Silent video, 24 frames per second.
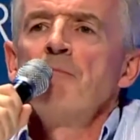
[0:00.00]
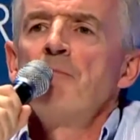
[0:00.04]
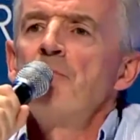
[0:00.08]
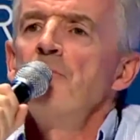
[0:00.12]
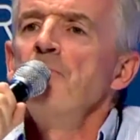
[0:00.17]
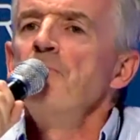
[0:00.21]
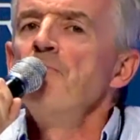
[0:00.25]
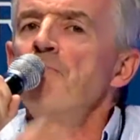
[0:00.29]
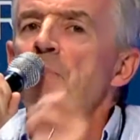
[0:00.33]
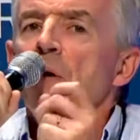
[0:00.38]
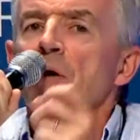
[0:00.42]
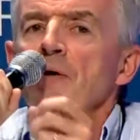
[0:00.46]

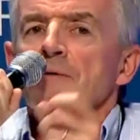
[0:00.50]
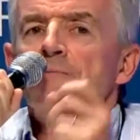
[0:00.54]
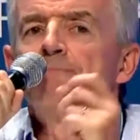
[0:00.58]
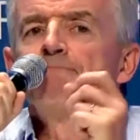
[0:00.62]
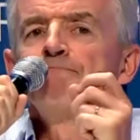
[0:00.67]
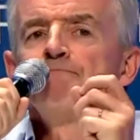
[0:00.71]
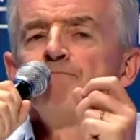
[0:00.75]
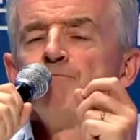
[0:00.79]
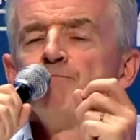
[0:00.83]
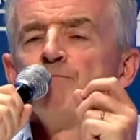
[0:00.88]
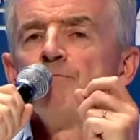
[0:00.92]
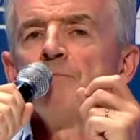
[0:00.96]
But
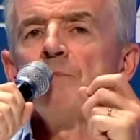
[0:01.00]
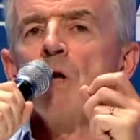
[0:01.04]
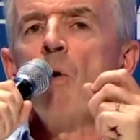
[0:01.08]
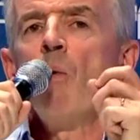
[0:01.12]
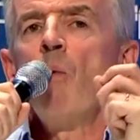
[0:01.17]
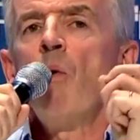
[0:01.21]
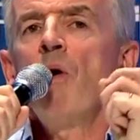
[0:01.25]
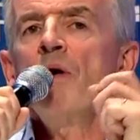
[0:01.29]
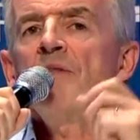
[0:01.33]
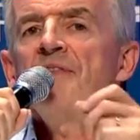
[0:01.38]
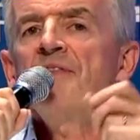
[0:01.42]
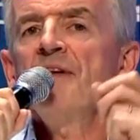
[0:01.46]

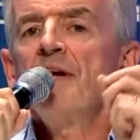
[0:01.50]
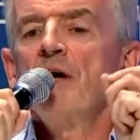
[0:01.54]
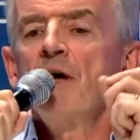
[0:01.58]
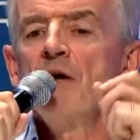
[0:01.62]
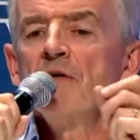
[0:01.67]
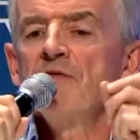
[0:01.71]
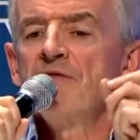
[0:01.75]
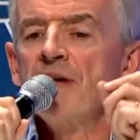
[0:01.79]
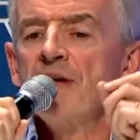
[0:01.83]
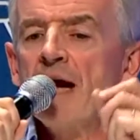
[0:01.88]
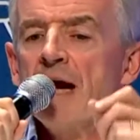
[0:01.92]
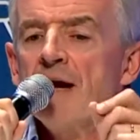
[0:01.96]
what the
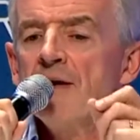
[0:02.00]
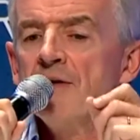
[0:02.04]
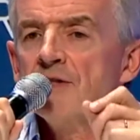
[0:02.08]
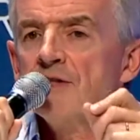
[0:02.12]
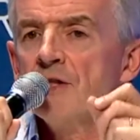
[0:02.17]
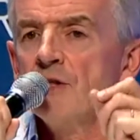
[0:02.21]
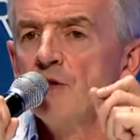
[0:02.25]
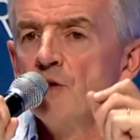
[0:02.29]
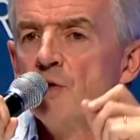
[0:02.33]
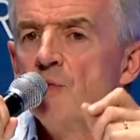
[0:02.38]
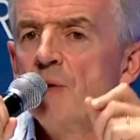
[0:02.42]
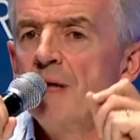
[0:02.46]
Gulf carriers
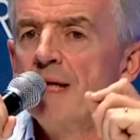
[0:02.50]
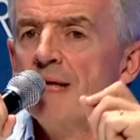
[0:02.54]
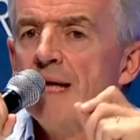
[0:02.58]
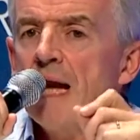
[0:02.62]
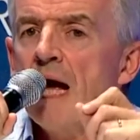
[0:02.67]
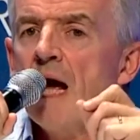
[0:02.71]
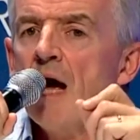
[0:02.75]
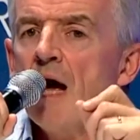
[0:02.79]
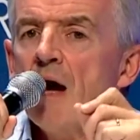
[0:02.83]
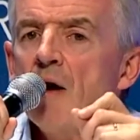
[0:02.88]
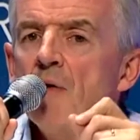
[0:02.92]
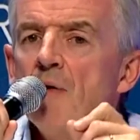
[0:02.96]
are doing
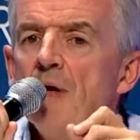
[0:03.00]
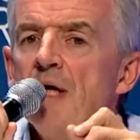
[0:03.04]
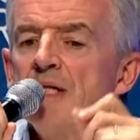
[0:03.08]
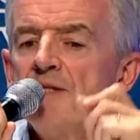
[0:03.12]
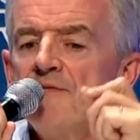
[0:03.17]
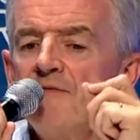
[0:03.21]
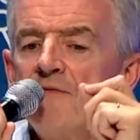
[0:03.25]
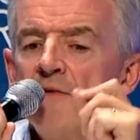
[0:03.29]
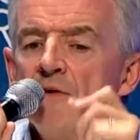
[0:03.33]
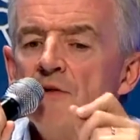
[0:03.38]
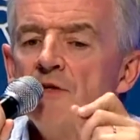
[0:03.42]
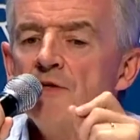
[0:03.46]
now is
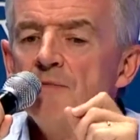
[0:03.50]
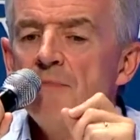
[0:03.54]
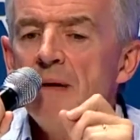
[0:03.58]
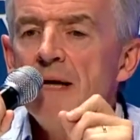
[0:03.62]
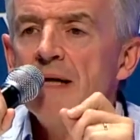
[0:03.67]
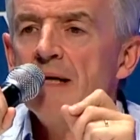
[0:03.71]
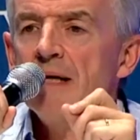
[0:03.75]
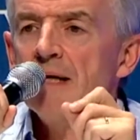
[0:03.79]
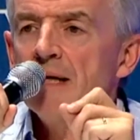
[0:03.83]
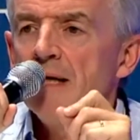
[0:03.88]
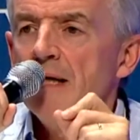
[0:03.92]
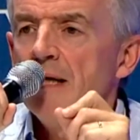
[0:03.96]

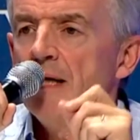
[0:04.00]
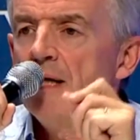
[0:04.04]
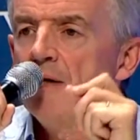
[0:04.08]
fundamentally